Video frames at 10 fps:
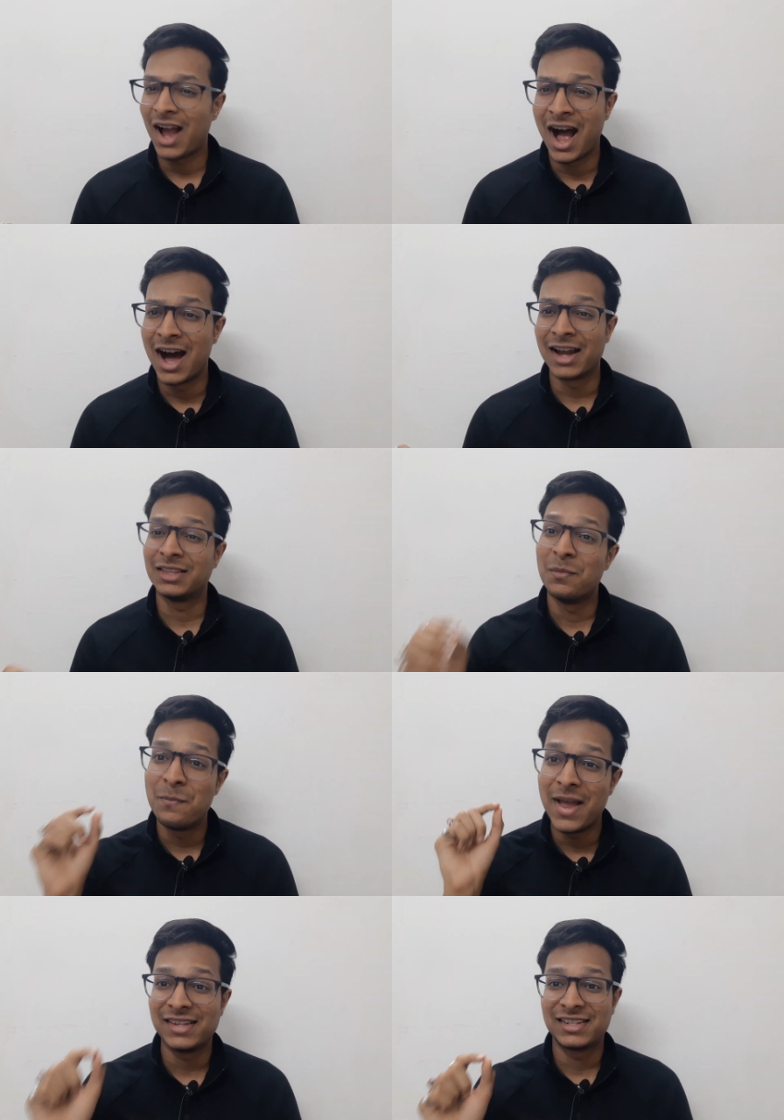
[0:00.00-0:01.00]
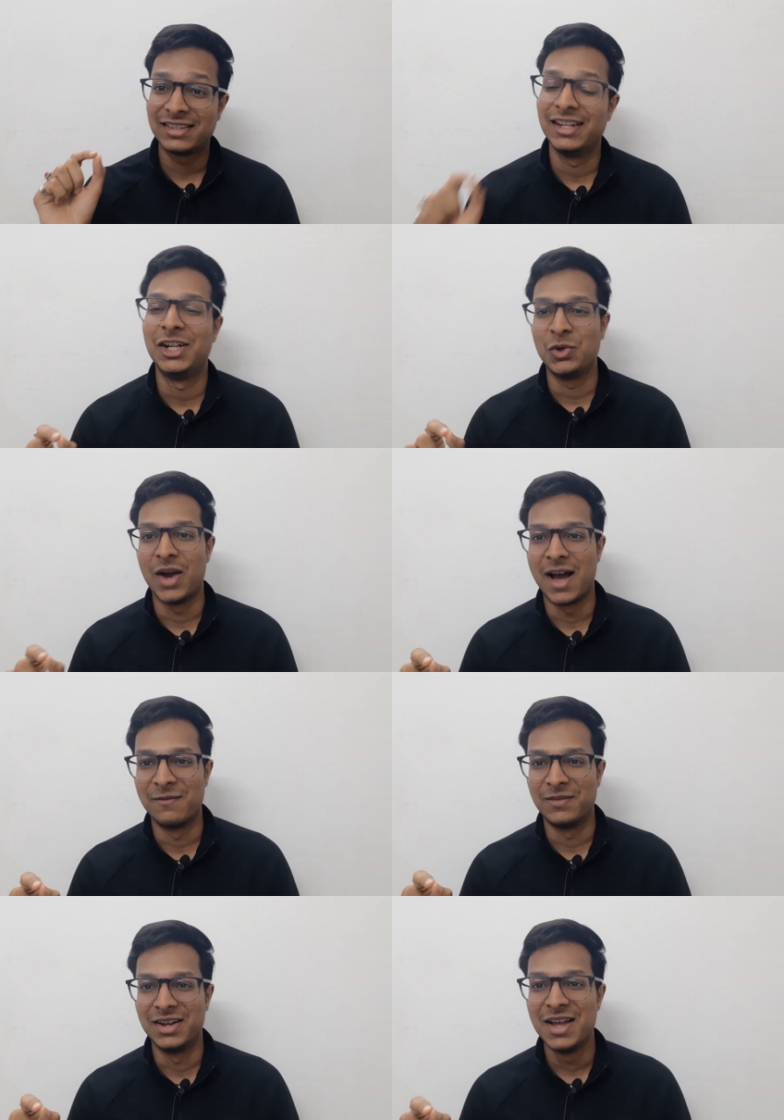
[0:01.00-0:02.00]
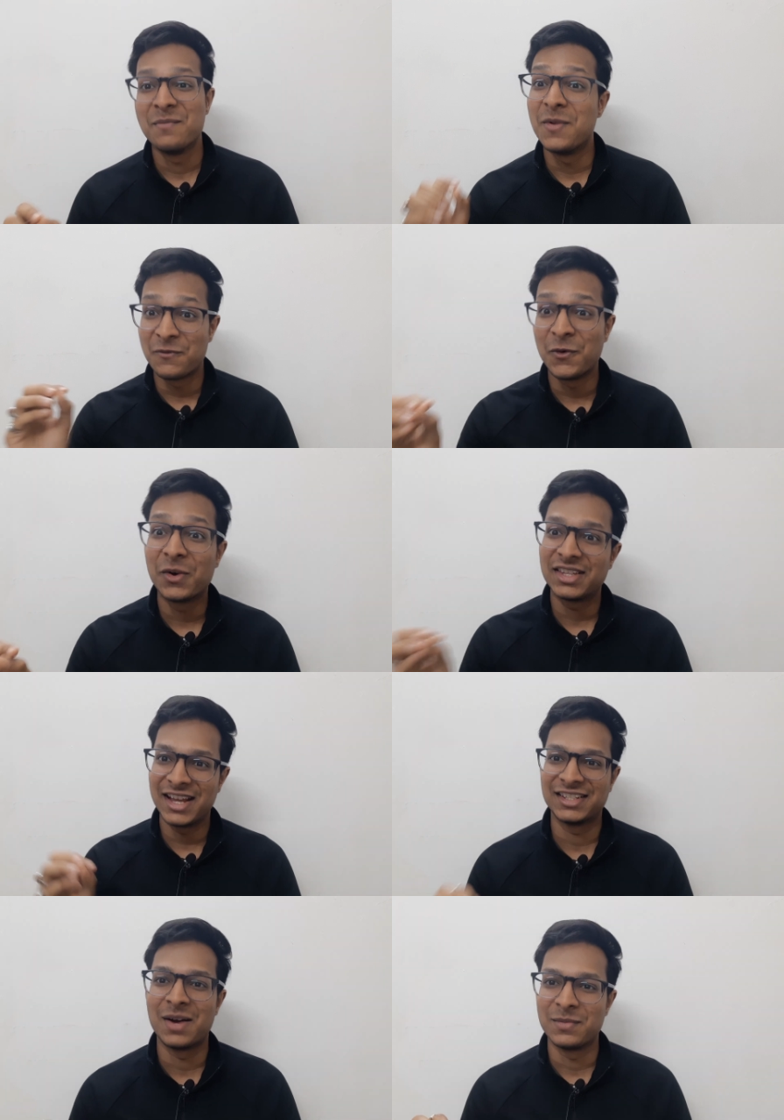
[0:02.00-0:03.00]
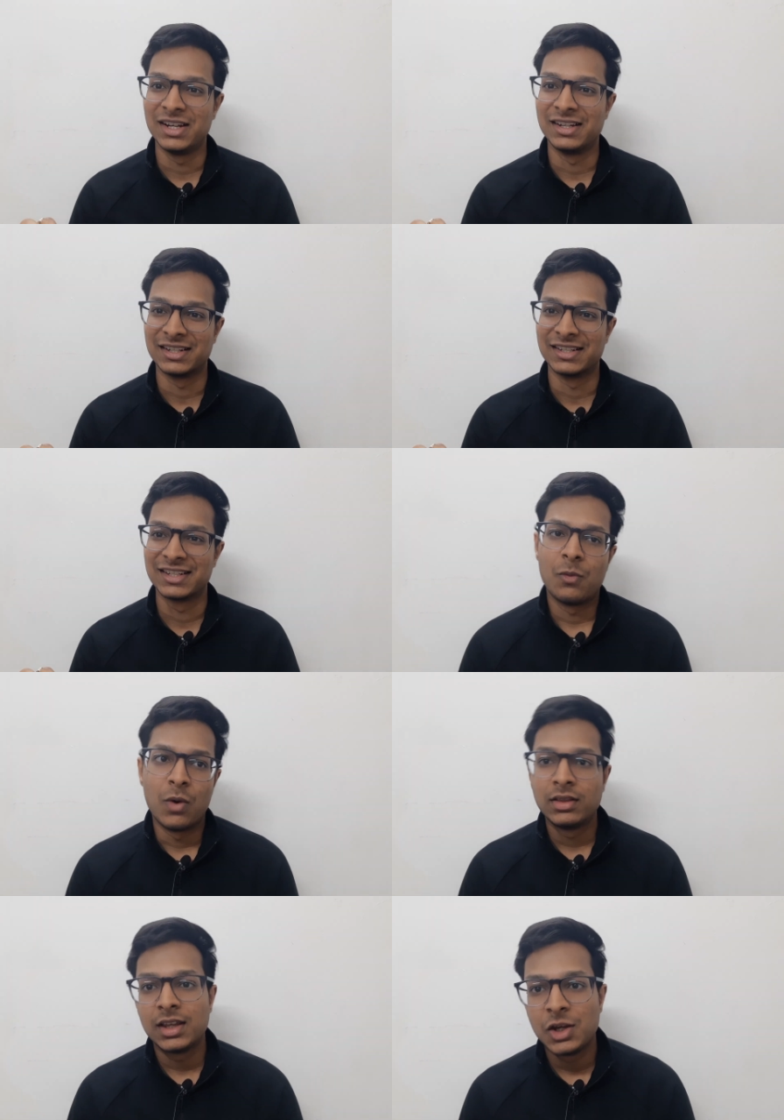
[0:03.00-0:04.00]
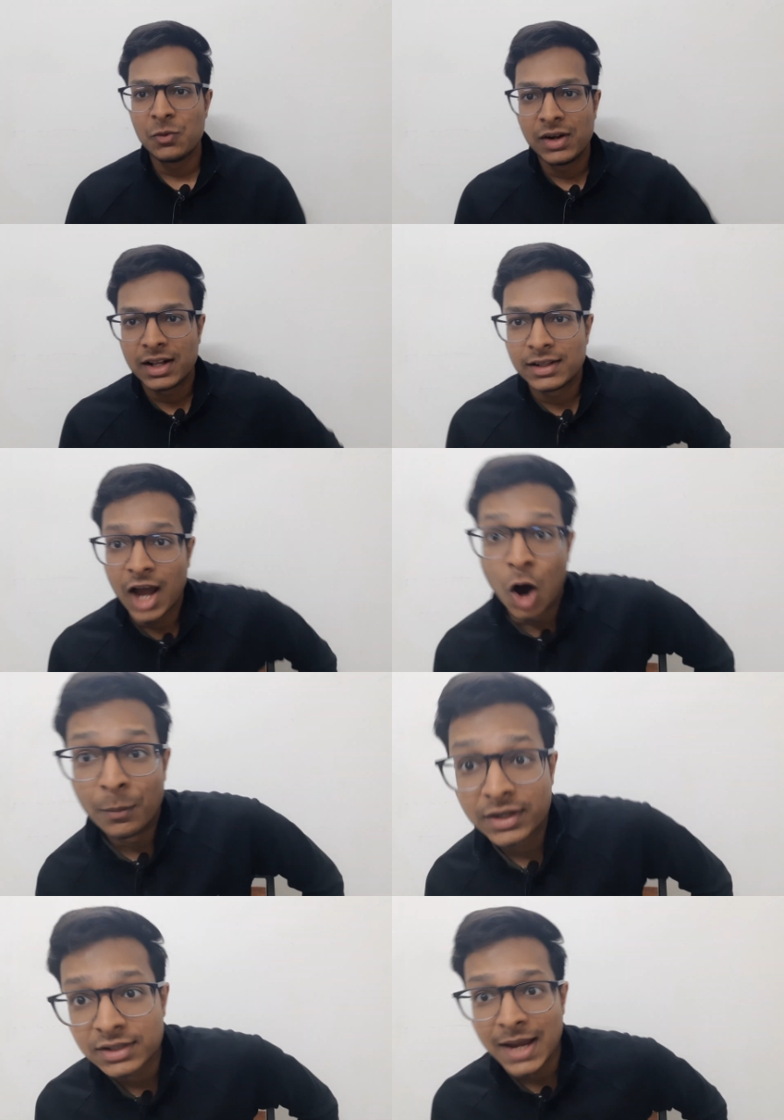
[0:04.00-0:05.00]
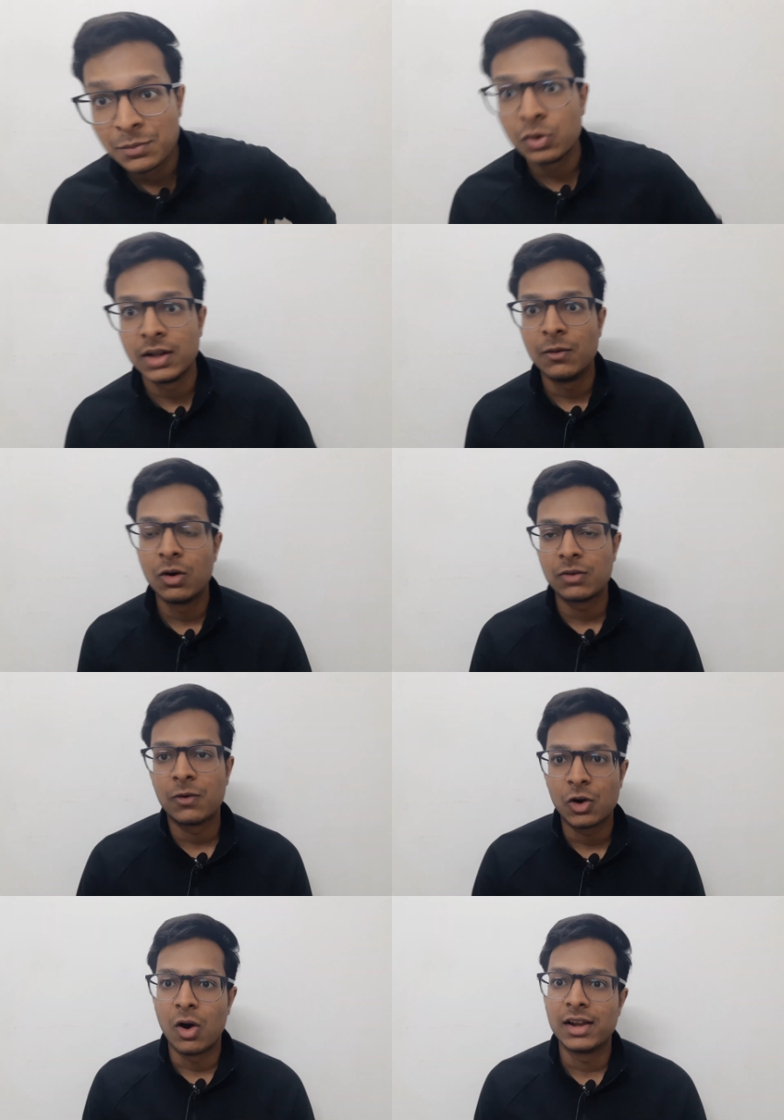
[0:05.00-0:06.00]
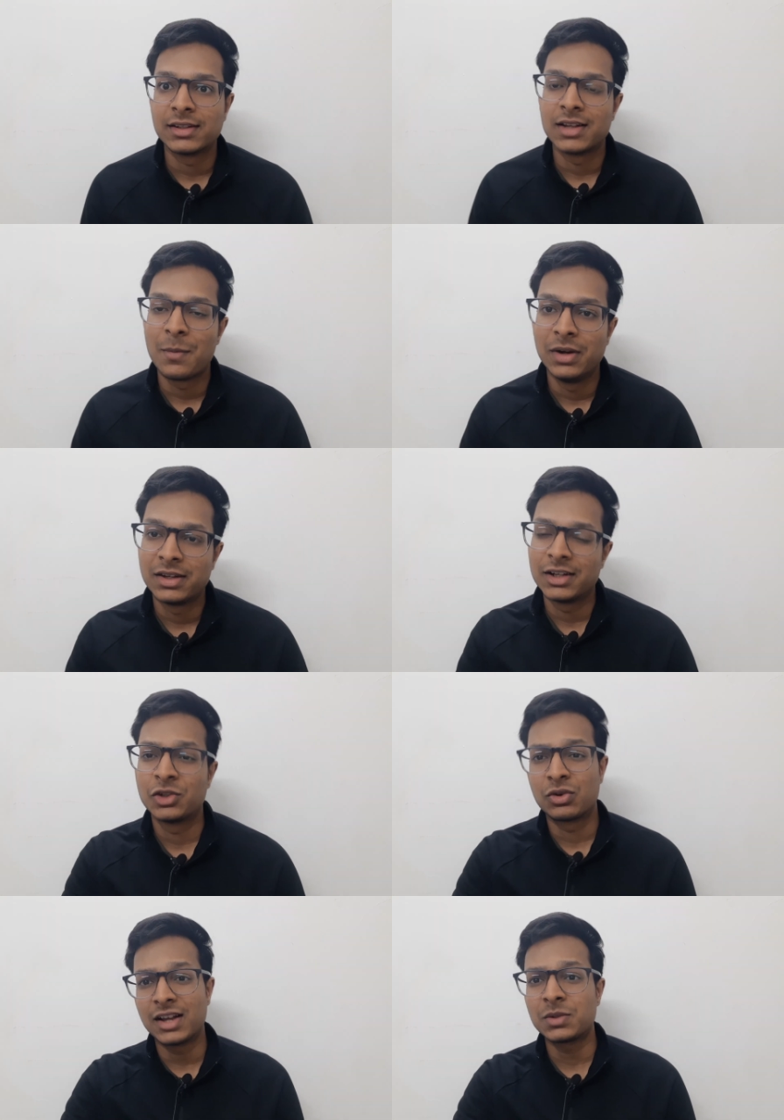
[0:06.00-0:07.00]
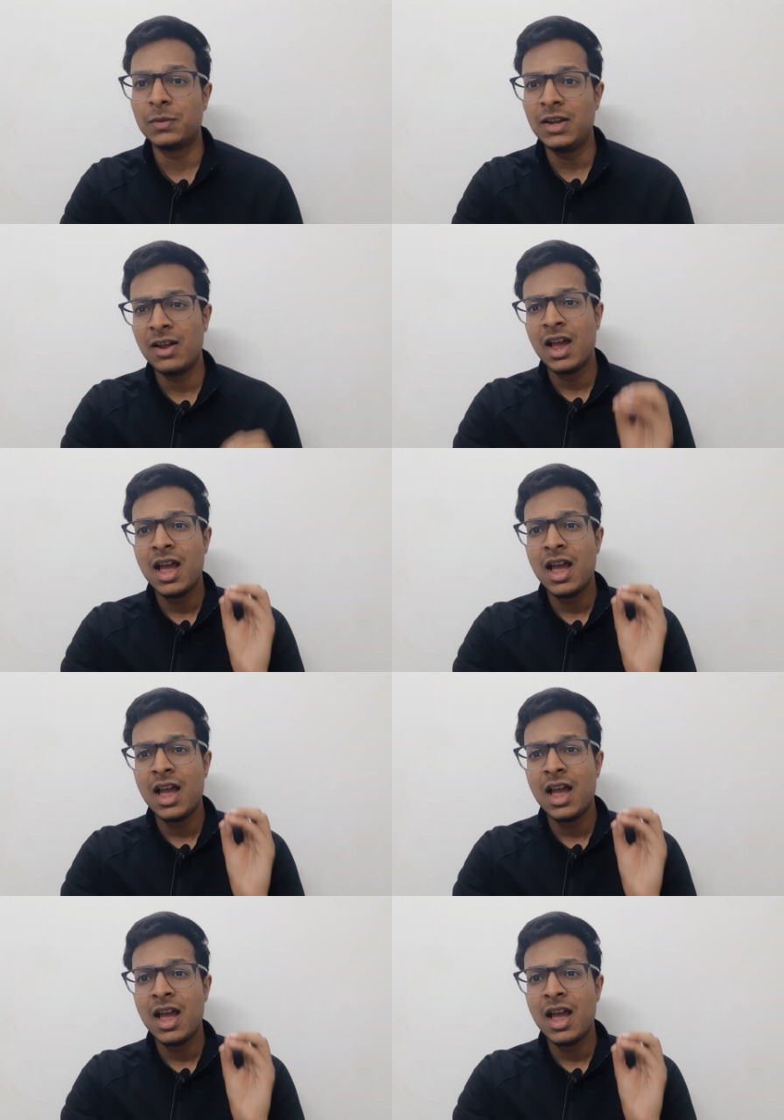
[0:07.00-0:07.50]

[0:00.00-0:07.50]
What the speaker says: are the best thing to have before the examinations. One thing you will tell that how much time to devote for college examinations. So trust me,